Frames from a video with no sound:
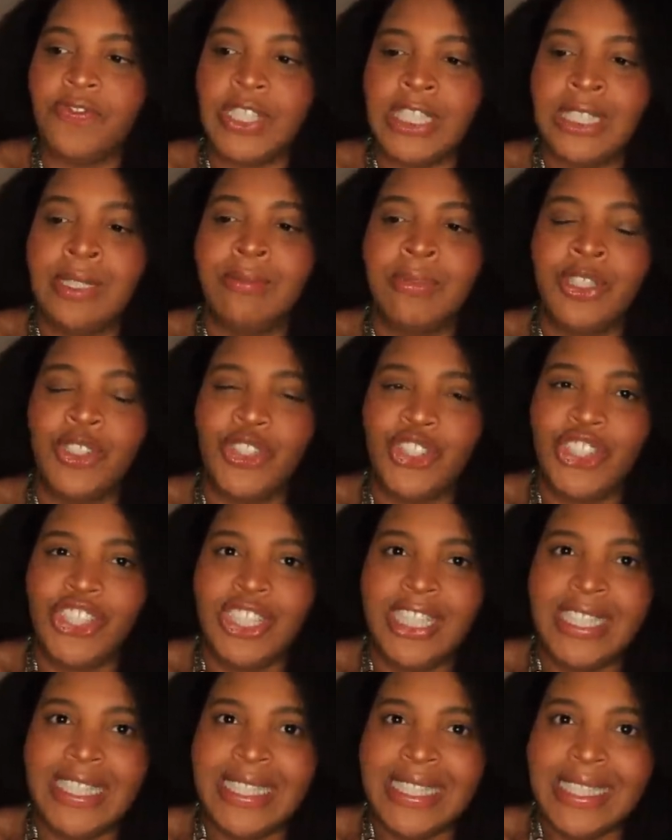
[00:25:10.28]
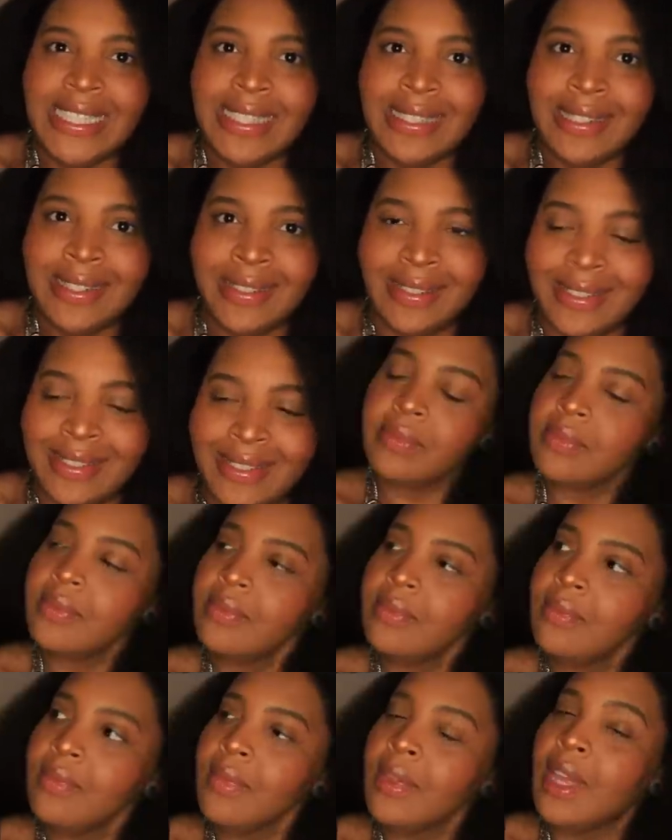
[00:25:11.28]
love Farmer you. John.
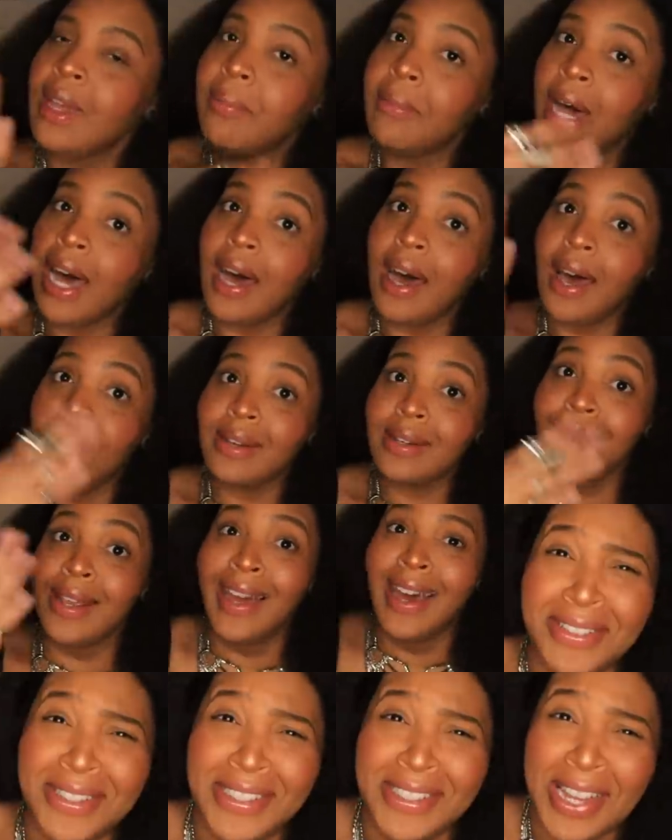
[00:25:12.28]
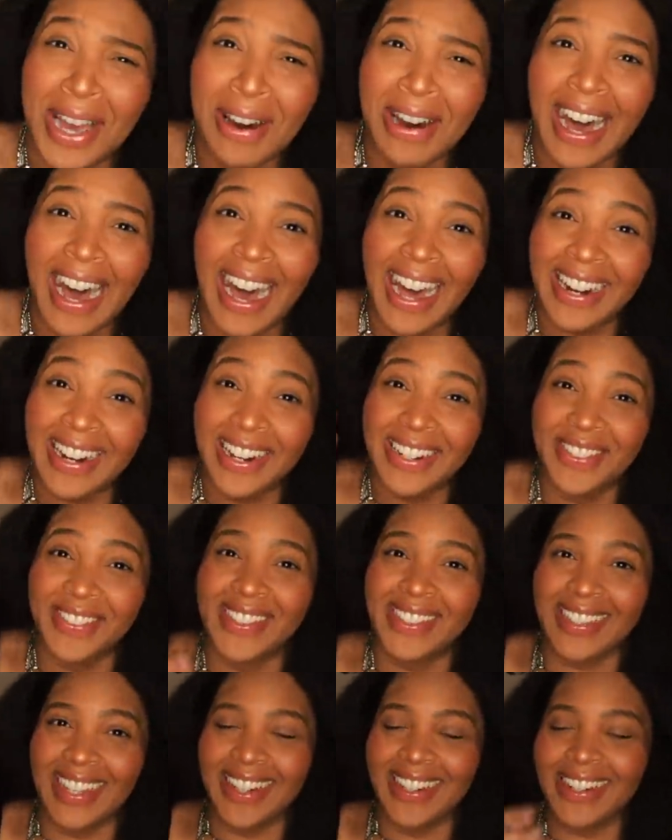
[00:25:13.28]
Okay. I'm hot. I'm so hot all
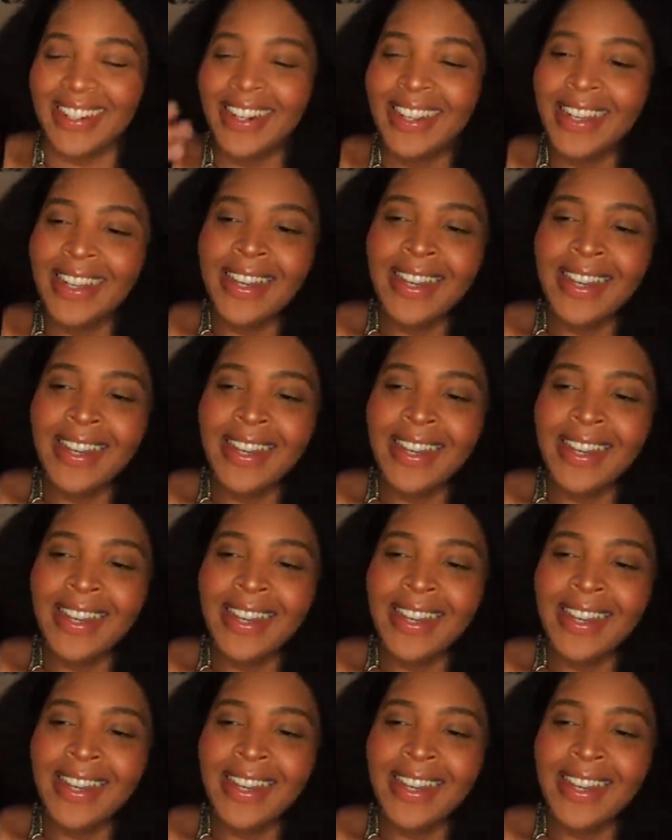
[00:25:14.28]
of a sudden.